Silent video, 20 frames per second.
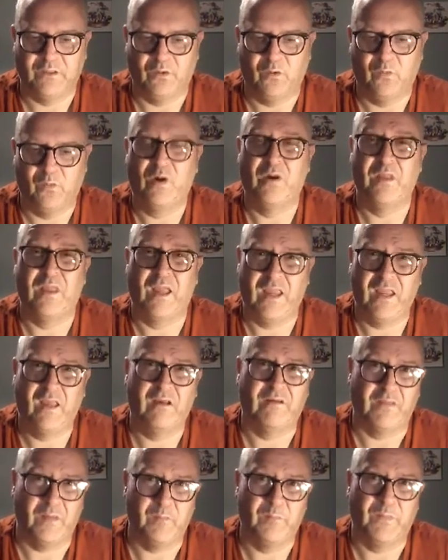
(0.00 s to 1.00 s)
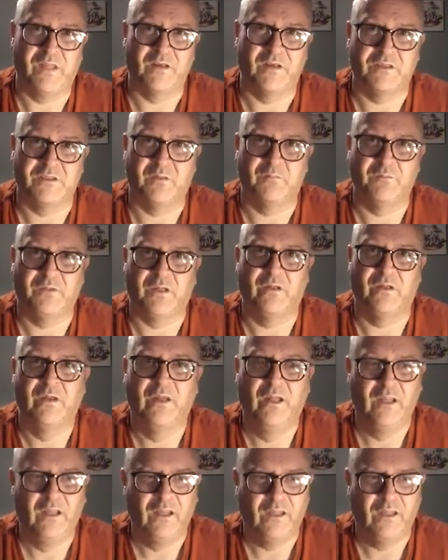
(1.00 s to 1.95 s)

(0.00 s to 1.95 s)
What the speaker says: You know, what the hell are the parents up to?